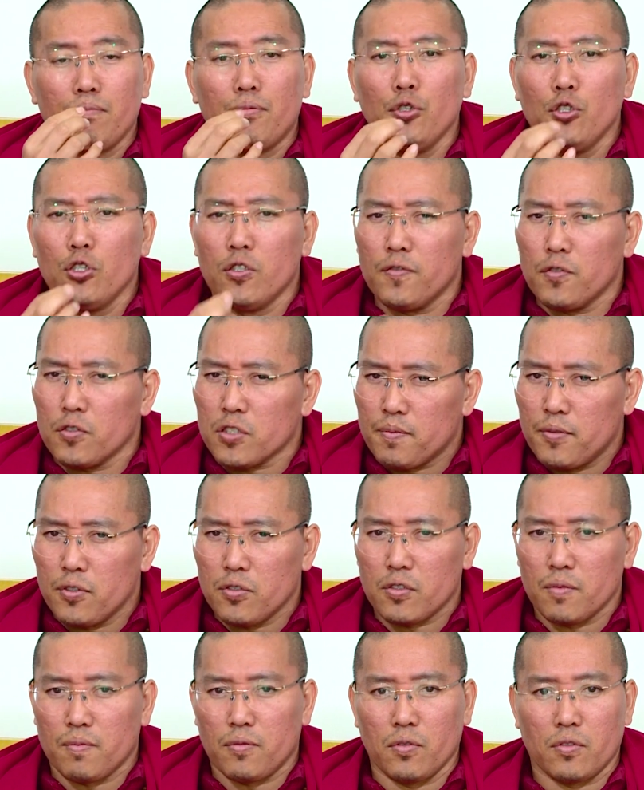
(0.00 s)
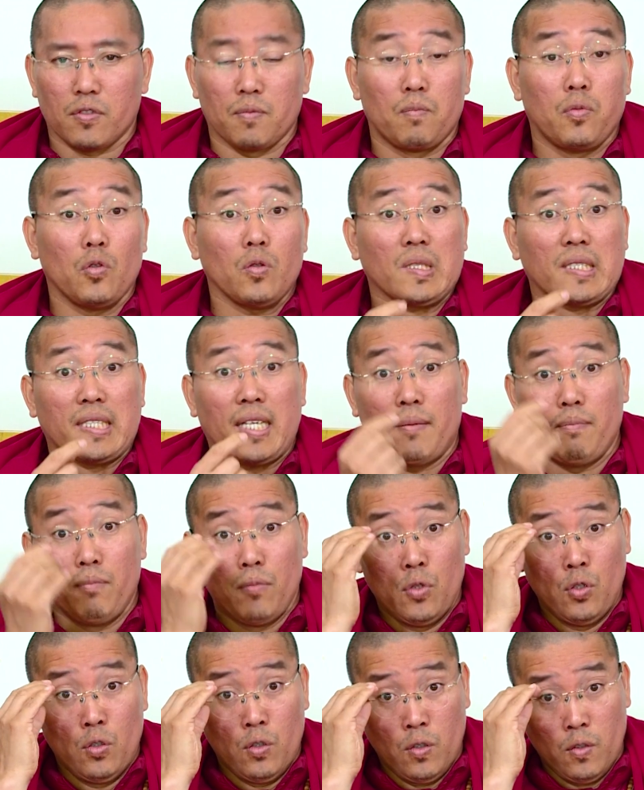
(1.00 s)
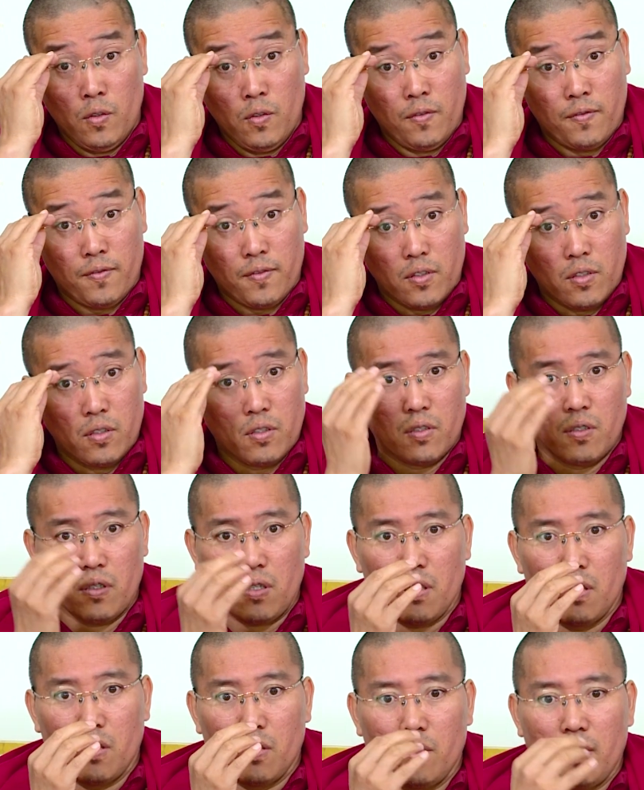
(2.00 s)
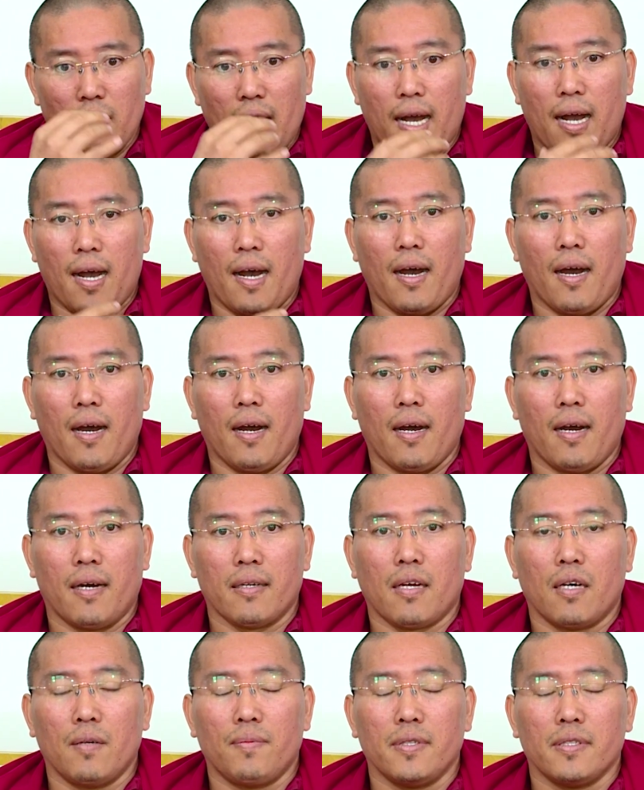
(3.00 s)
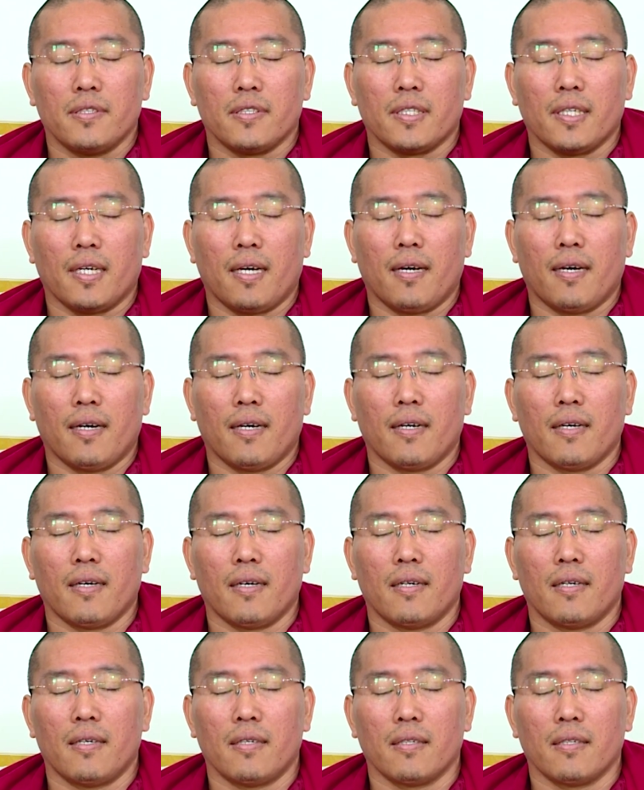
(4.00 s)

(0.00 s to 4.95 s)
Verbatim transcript: beautiful spiritual books. Books that move your your heart. Opens your heart.